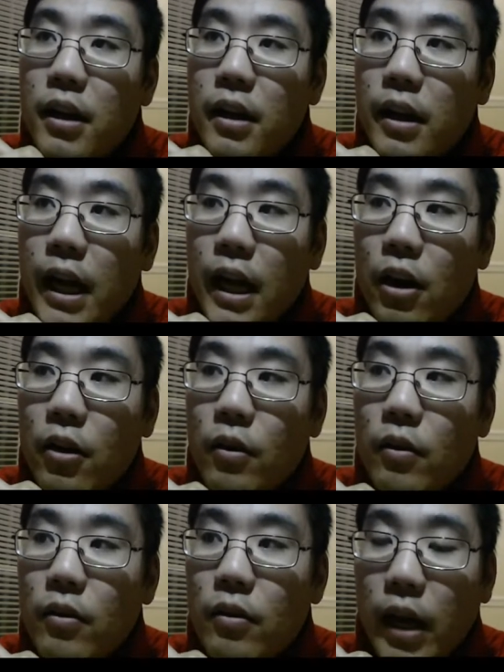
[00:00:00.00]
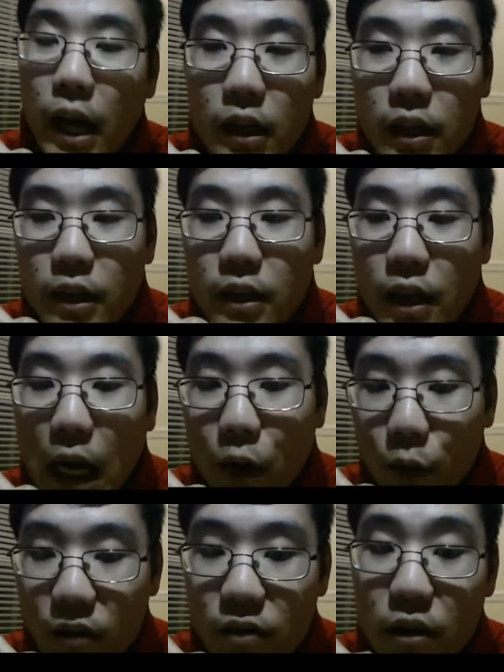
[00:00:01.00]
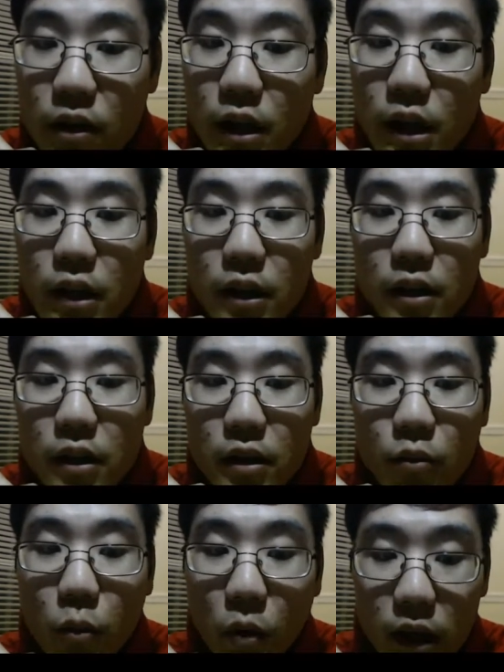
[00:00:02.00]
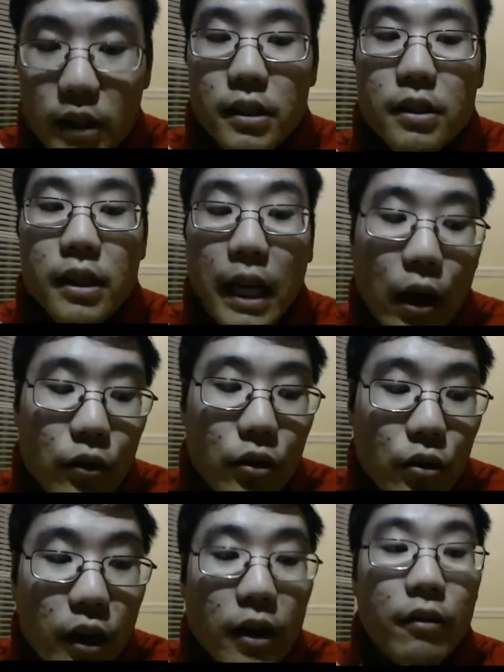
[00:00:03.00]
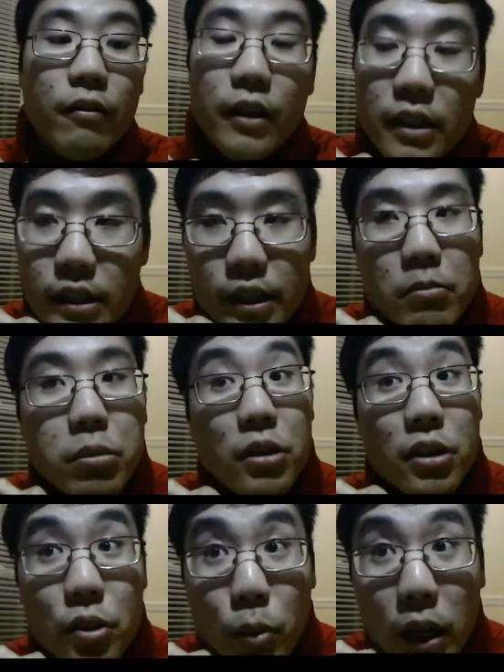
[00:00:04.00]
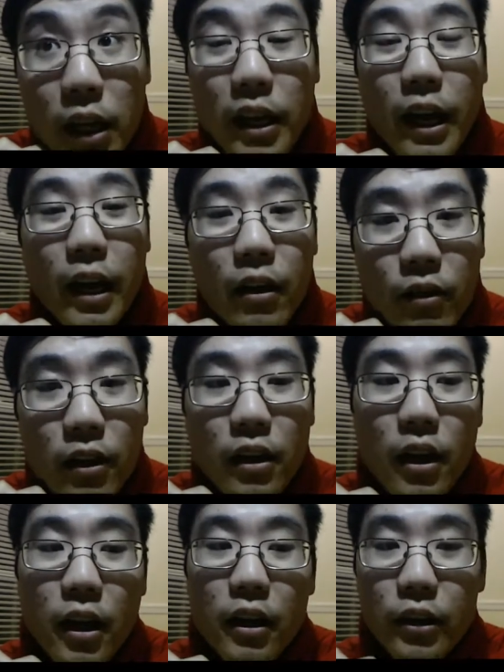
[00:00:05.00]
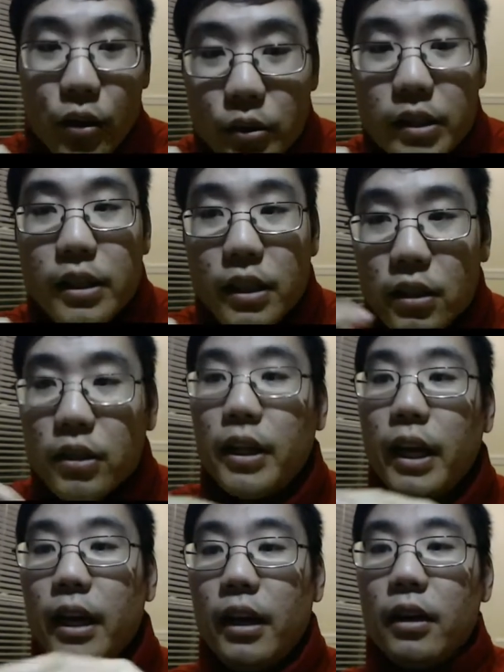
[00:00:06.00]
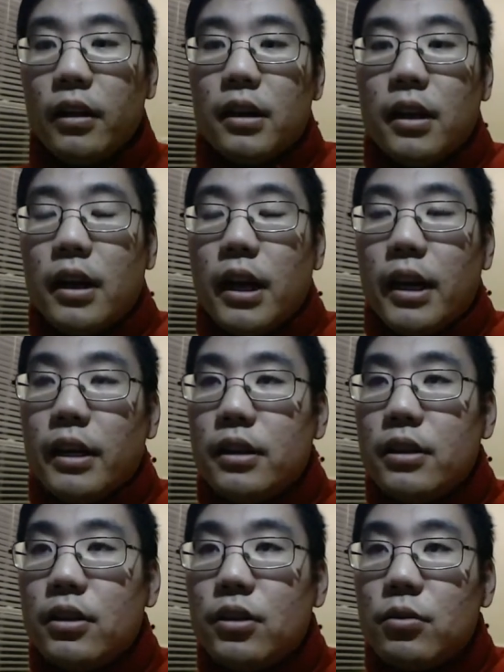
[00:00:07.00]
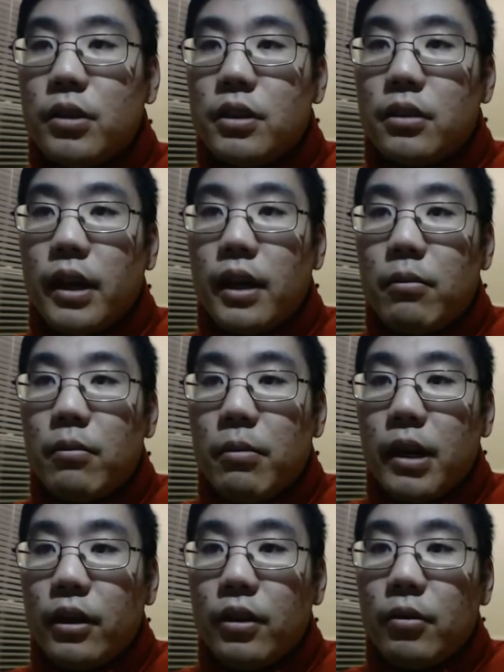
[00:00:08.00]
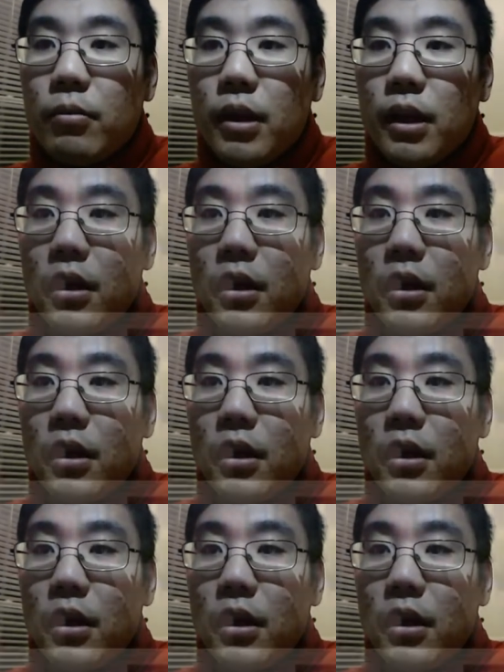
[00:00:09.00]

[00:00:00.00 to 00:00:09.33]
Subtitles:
Now Ellen, however, wants now to convince and persuade Kevin to still take. I guess I should switch camera back to me.